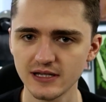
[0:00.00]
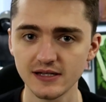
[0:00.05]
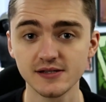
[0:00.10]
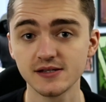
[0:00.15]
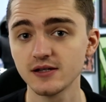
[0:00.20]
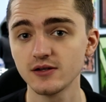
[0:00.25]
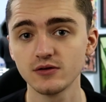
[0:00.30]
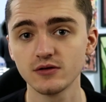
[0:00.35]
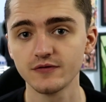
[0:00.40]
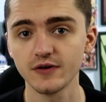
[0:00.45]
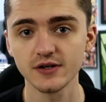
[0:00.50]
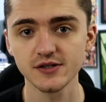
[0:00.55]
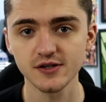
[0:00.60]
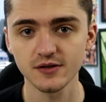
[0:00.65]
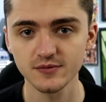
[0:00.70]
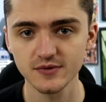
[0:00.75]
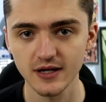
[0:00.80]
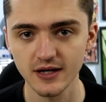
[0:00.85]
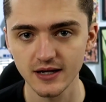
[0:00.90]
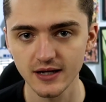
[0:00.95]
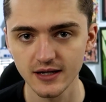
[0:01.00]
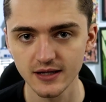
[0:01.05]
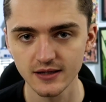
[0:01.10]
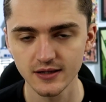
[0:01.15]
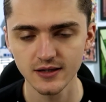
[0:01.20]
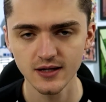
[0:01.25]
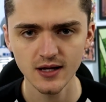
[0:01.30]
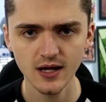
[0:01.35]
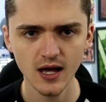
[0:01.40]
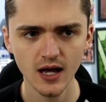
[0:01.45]
DC Universe update
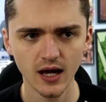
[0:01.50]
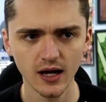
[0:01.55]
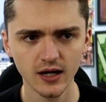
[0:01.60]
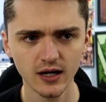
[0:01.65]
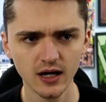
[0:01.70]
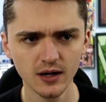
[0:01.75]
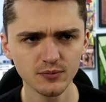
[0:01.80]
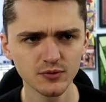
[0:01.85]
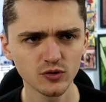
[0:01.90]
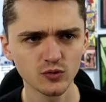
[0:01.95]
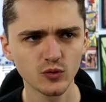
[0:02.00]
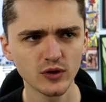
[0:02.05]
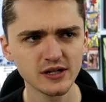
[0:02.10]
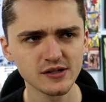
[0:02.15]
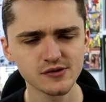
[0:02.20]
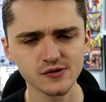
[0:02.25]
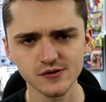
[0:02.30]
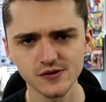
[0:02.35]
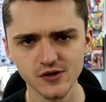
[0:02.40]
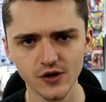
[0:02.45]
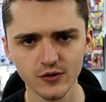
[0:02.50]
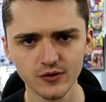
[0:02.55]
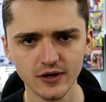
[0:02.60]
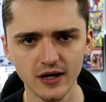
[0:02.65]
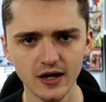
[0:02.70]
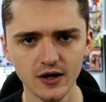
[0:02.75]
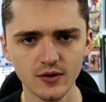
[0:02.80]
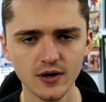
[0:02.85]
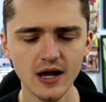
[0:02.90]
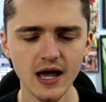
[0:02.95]
in a couple of weeks or so
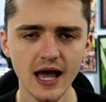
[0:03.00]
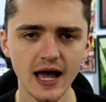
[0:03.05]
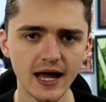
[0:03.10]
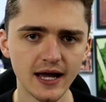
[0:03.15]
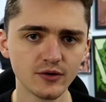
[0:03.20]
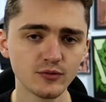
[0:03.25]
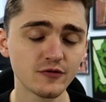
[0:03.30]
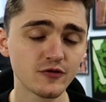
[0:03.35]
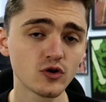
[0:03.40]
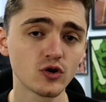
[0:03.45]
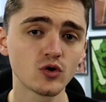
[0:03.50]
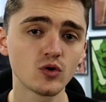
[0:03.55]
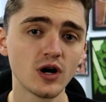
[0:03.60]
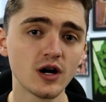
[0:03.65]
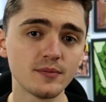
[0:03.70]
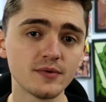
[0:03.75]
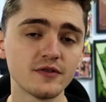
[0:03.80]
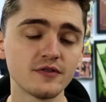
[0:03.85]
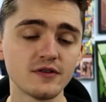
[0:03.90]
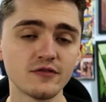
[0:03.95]
now, and we've got quite a bit